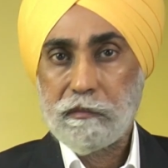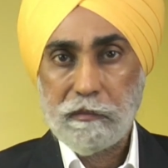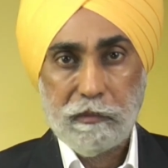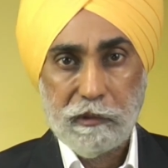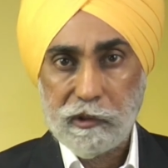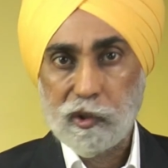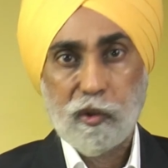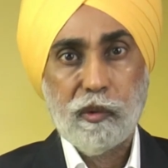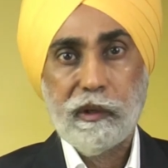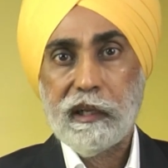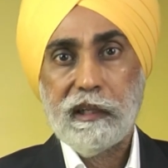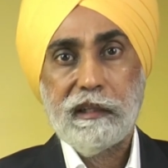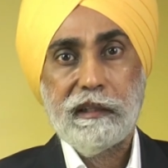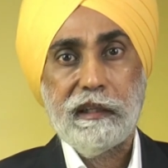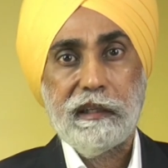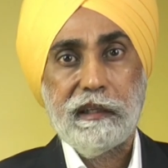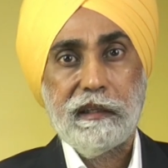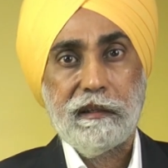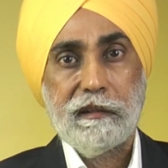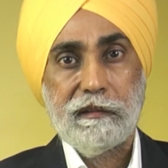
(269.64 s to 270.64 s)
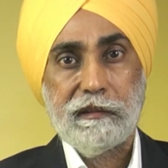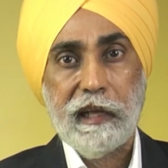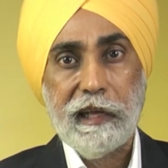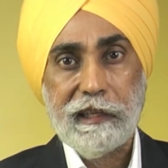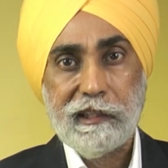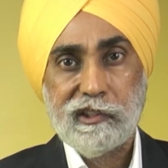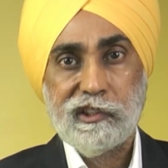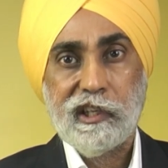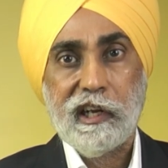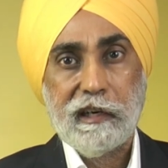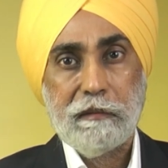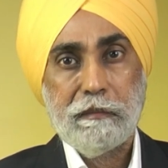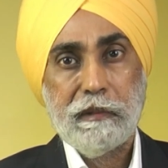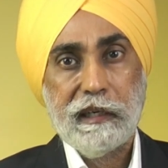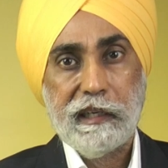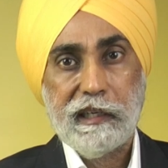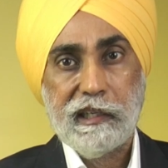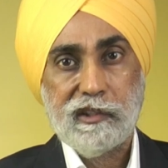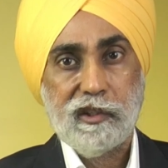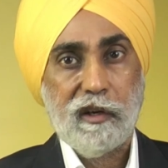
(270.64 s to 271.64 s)
during the death
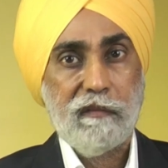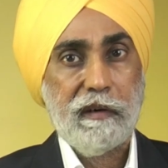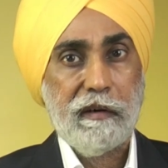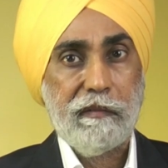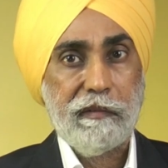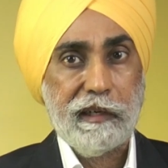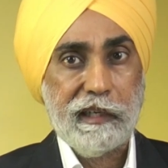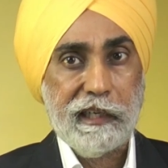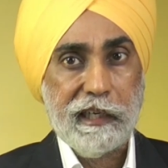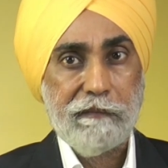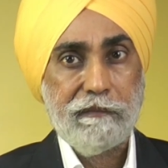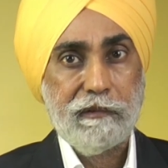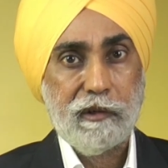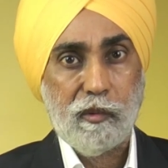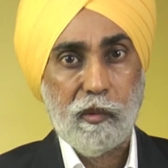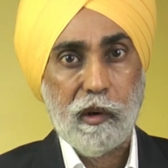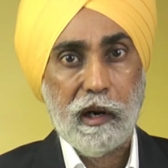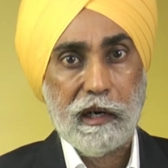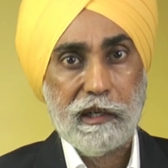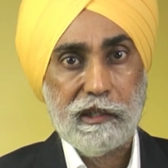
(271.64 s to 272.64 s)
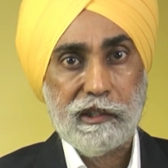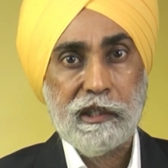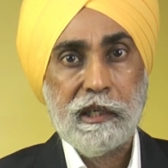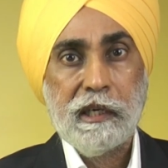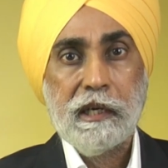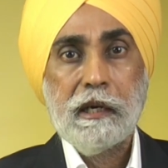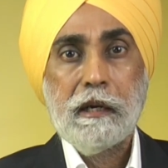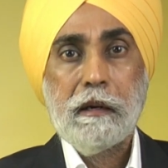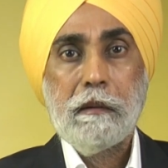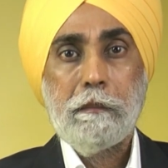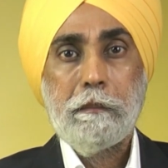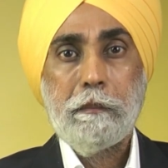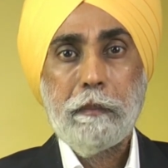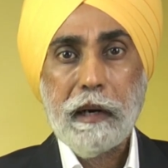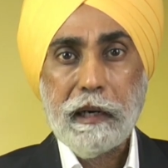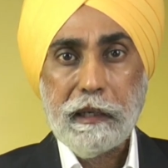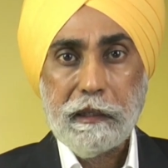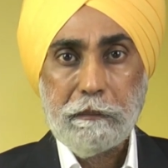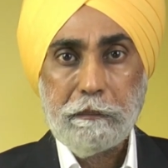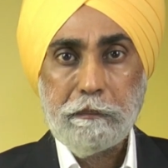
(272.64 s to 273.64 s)
ceremonies of our loved ones,
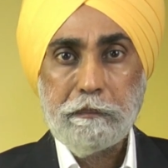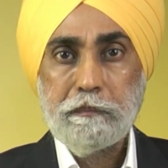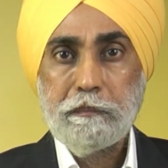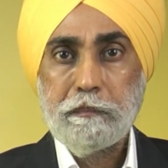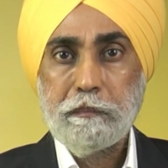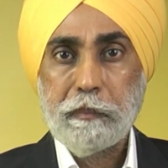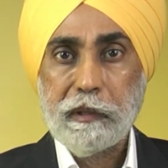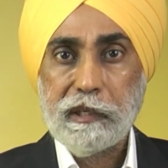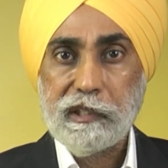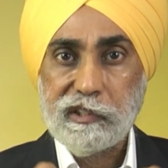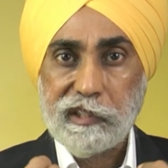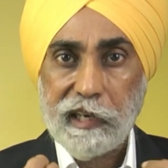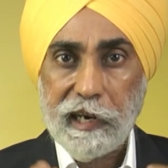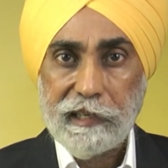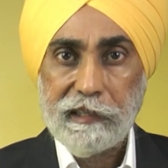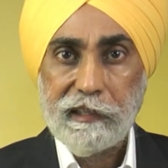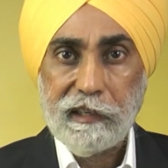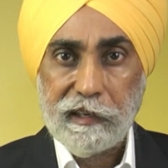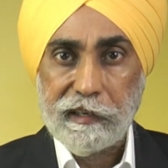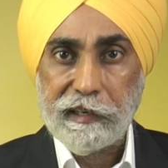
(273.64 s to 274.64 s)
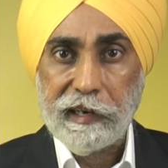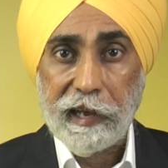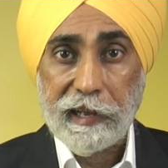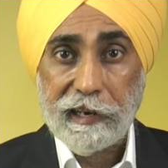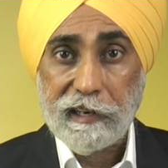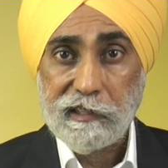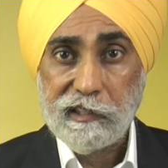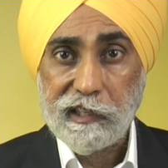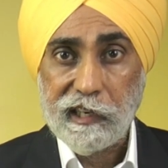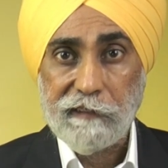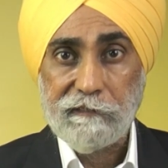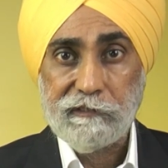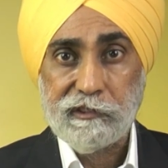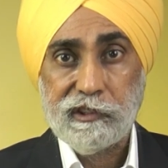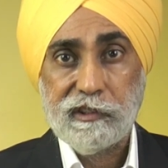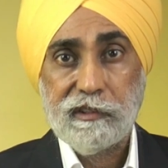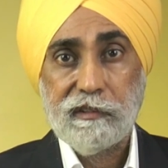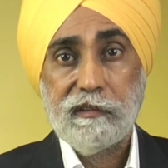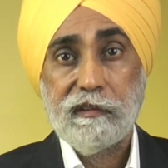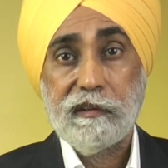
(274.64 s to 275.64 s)
but present
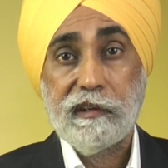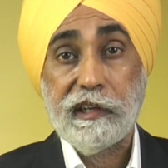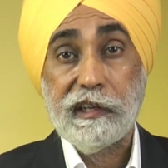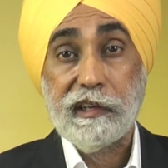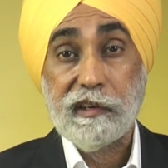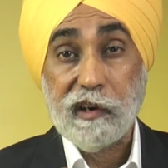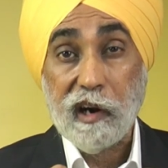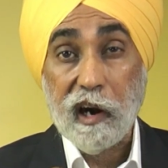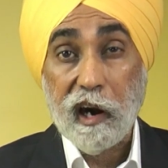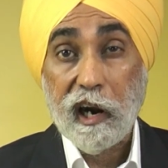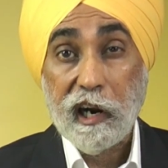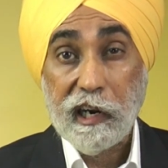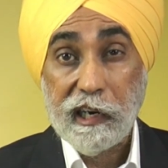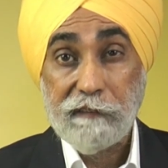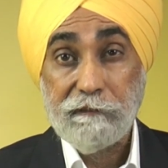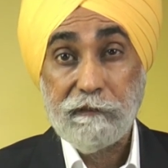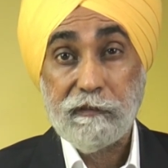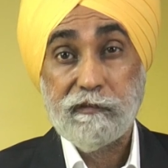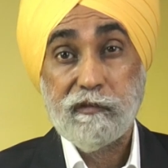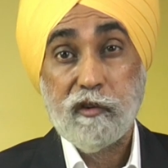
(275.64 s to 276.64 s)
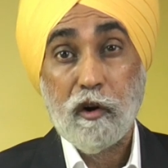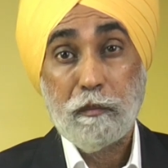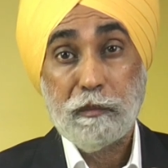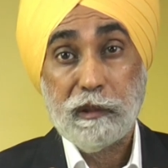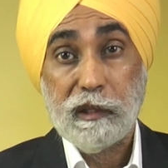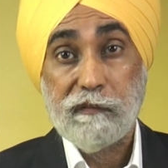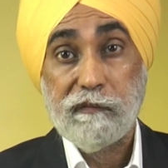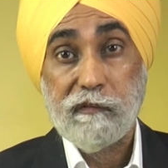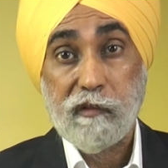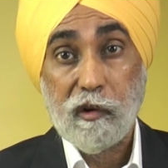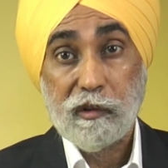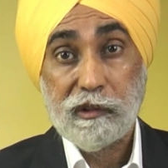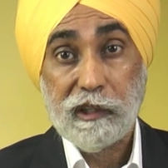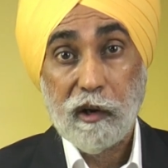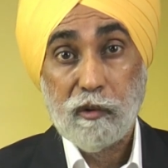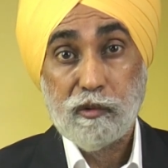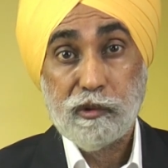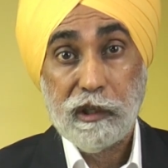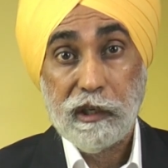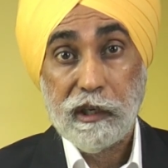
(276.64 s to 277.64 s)
narratives derived from the
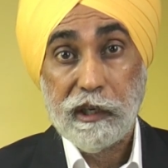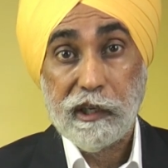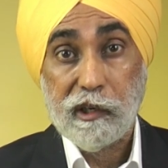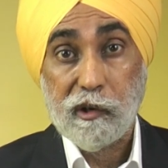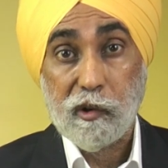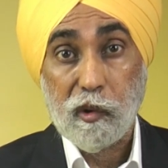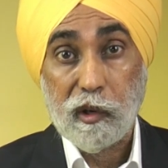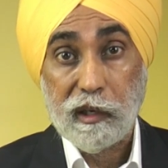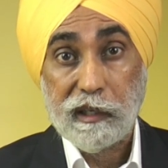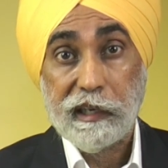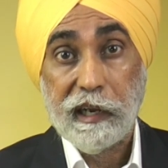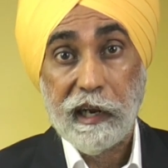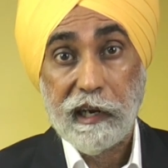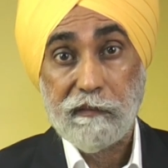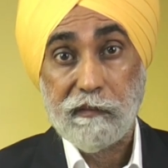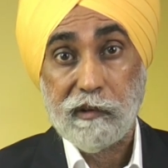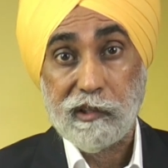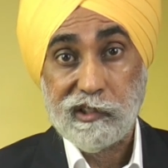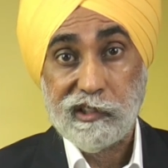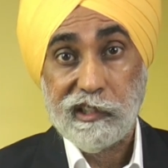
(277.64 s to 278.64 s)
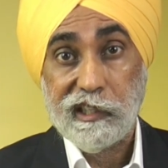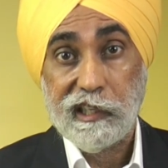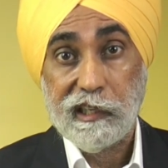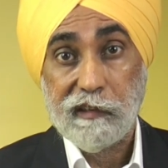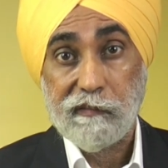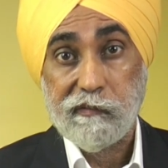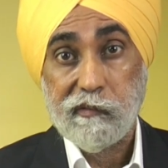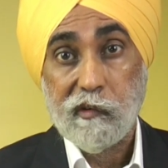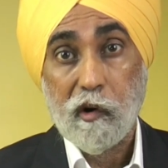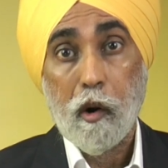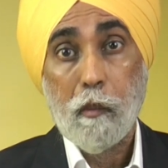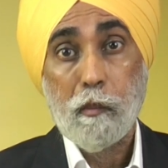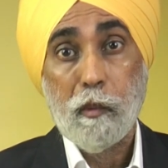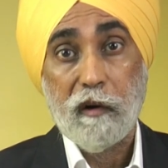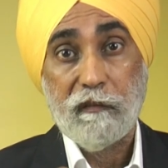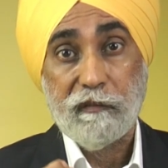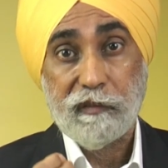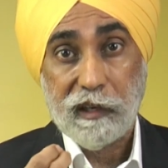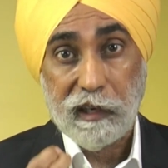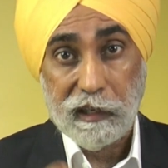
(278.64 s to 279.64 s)
4,000-year-old canvas in the form
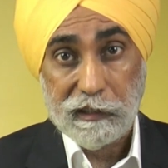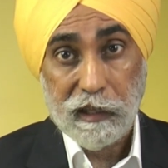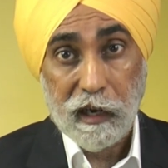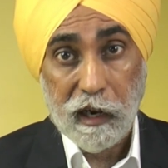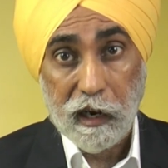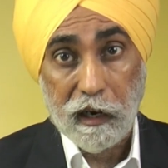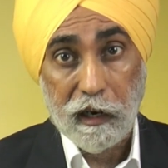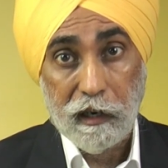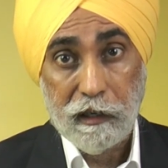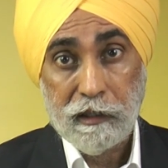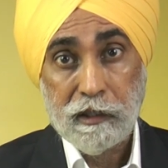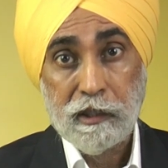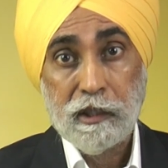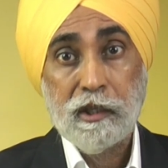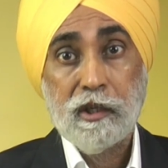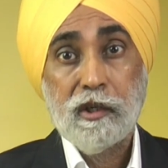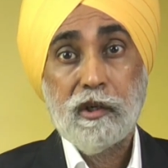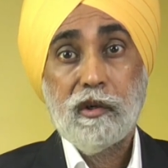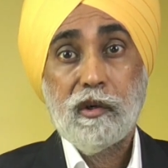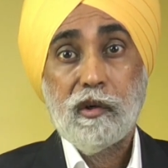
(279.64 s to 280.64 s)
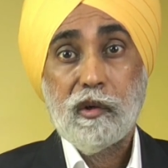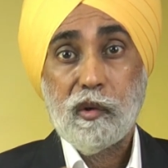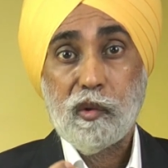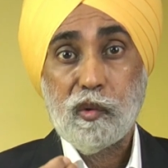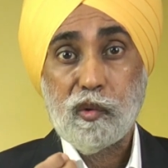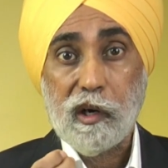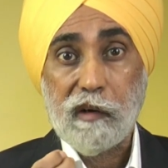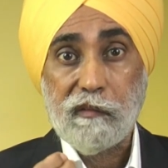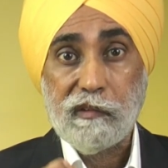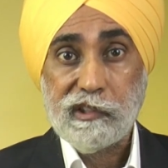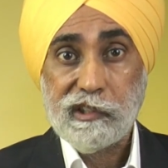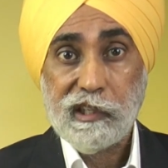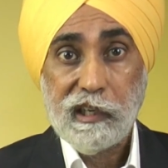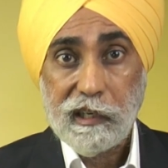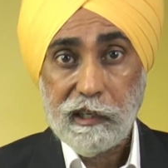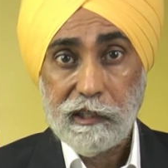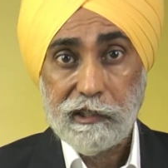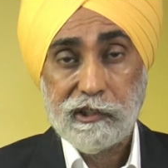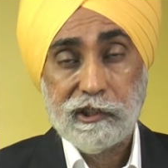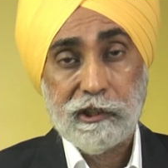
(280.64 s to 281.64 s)
of katha to our
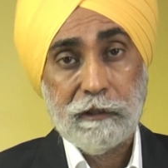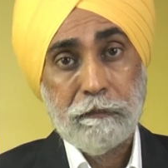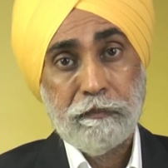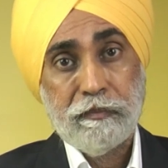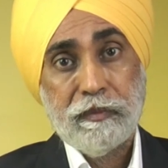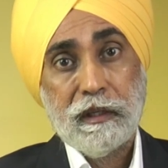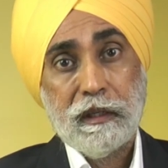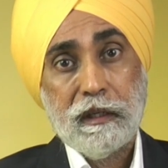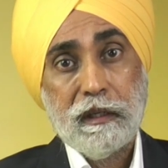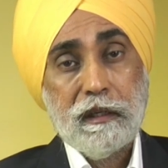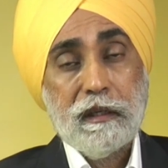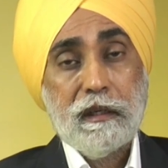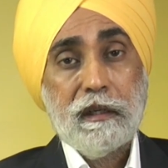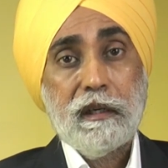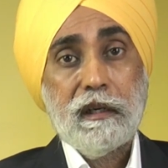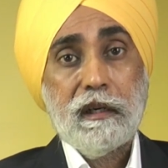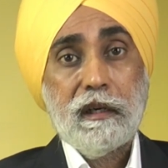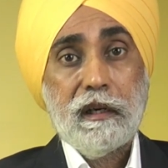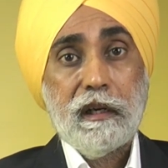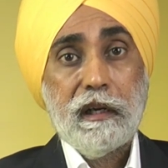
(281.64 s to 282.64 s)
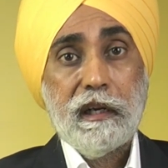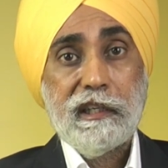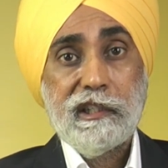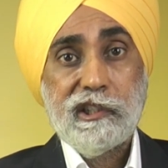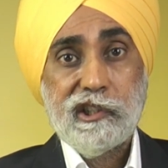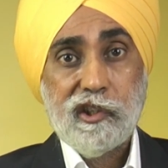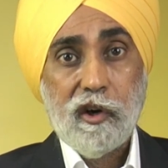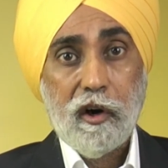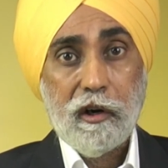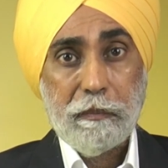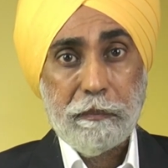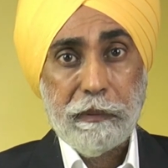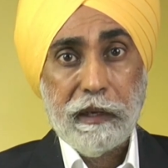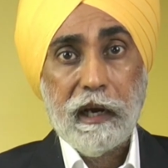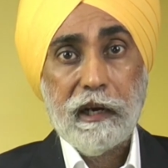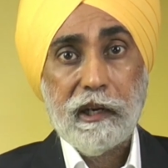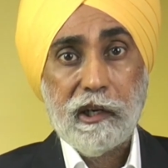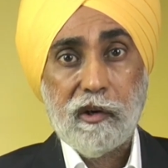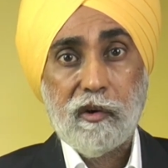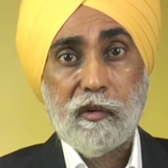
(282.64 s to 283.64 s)
sangats. In short,
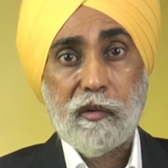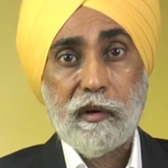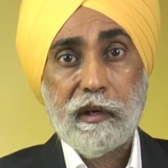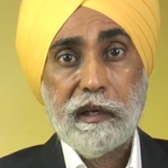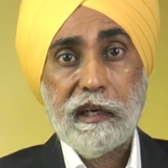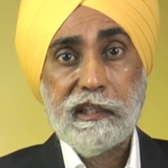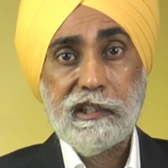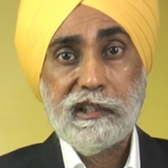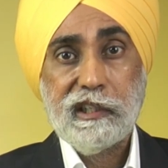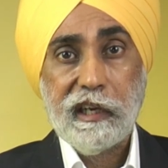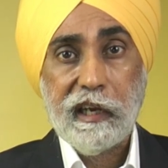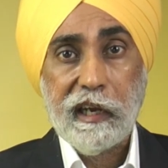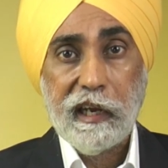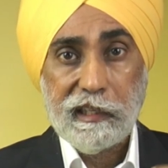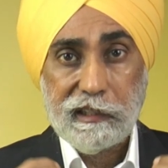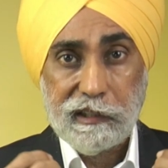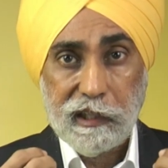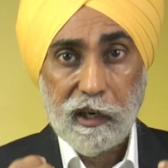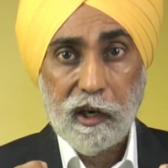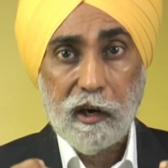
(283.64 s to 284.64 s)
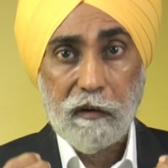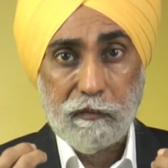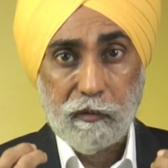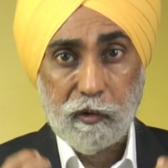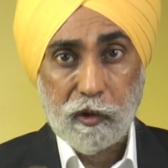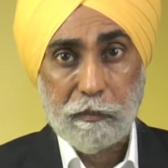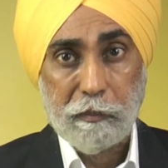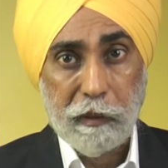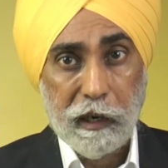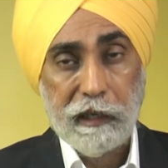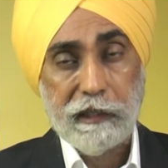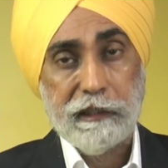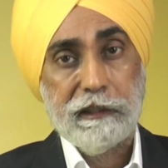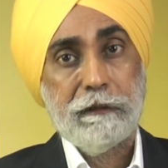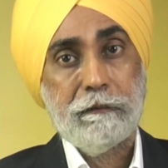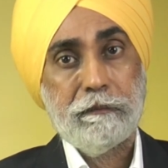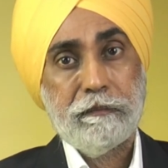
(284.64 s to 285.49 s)
Pyareo, it's kirtan of Gurbani.